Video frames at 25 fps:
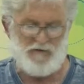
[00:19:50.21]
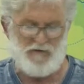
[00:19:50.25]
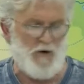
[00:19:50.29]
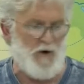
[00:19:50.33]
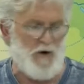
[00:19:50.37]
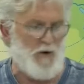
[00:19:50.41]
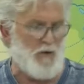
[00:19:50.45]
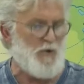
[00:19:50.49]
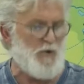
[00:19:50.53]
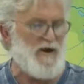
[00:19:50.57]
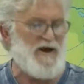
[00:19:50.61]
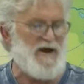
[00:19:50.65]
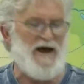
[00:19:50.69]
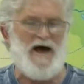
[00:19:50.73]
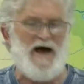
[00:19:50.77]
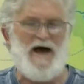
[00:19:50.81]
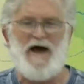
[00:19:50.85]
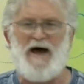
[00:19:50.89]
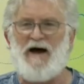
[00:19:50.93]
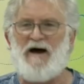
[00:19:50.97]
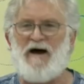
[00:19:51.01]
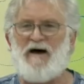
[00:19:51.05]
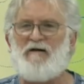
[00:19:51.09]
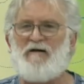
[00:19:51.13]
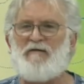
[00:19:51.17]
What we
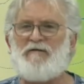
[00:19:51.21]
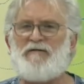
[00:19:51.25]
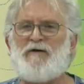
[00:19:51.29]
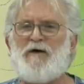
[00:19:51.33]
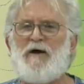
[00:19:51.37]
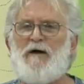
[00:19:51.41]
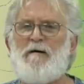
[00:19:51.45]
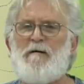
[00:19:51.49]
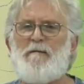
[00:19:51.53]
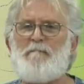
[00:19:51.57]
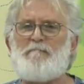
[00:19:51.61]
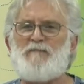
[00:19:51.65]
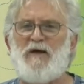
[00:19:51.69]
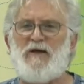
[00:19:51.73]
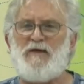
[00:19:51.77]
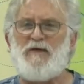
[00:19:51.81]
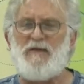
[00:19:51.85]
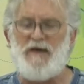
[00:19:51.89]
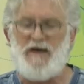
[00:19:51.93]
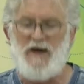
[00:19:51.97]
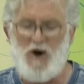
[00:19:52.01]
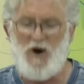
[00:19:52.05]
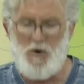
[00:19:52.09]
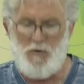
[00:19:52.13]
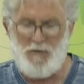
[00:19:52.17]
have in
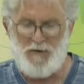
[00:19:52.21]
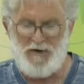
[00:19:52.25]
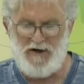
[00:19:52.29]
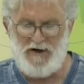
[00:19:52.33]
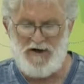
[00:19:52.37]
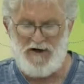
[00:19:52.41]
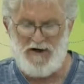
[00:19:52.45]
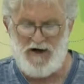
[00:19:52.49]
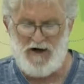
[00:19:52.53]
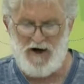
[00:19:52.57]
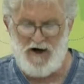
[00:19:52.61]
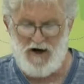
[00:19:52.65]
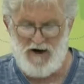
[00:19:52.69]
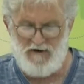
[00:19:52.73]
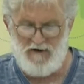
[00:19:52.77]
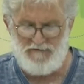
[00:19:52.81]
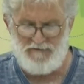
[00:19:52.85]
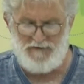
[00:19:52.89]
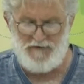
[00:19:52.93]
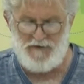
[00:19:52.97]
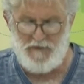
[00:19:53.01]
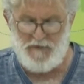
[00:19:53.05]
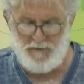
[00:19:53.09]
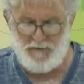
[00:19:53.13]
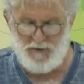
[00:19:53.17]
the opening
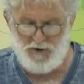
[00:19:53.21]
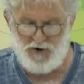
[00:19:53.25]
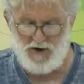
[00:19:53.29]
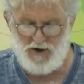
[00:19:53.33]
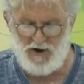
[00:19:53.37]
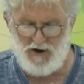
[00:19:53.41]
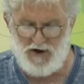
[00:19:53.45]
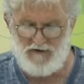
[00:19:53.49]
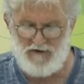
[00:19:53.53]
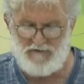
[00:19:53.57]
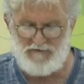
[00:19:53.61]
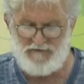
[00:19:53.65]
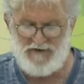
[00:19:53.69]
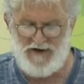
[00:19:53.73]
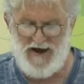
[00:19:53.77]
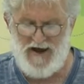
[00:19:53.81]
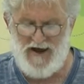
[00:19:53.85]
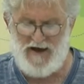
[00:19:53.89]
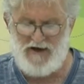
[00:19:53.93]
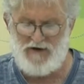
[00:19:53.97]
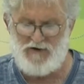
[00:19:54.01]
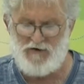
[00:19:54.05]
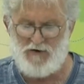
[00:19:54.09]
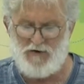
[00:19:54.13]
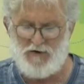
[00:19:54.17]
of the book of
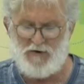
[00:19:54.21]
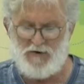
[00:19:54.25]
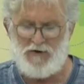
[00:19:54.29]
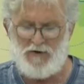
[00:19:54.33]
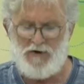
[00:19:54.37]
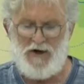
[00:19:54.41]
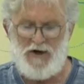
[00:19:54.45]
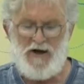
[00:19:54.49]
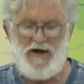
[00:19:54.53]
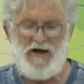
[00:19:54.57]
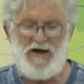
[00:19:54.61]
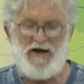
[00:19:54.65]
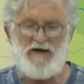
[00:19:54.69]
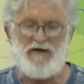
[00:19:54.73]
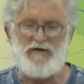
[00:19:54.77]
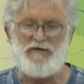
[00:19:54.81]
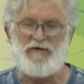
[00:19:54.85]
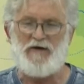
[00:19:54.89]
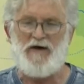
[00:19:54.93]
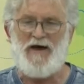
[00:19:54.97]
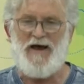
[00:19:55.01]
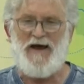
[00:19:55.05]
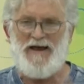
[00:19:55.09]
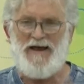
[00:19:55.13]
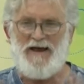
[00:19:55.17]
Daniel is
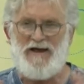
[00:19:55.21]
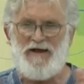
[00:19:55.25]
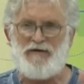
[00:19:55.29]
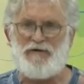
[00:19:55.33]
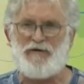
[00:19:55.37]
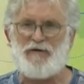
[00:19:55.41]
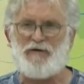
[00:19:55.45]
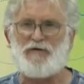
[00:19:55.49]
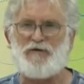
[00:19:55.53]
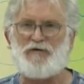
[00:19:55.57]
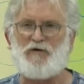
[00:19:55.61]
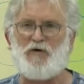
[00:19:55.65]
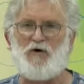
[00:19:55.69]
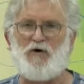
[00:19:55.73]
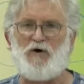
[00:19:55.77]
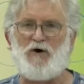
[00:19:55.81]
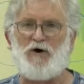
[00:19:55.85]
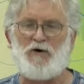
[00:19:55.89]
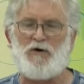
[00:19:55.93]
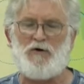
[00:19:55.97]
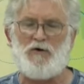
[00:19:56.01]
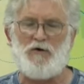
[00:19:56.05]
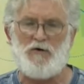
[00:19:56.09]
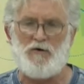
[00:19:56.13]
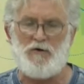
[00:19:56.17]
a
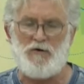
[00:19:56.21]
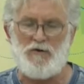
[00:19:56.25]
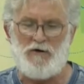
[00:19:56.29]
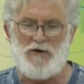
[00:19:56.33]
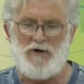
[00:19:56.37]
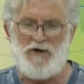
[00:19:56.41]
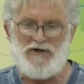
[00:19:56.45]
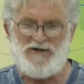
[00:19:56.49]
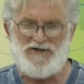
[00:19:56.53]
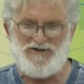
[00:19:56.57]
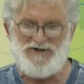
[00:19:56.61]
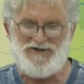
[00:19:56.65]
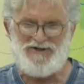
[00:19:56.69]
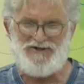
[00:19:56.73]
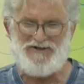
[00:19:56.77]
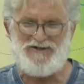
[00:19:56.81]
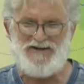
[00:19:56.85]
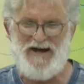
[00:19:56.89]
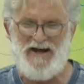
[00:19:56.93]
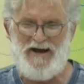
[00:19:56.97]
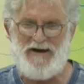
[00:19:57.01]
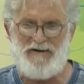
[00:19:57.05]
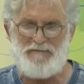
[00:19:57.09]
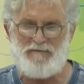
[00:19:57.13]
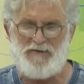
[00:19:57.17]
historical
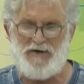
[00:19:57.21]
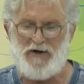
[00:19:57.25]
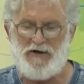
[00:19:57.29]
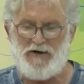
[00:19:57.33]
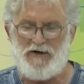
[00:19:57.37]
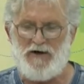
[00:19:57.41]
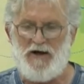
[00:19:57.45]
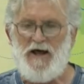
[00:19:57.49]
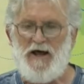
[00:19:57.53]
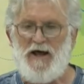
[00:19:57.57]
statement.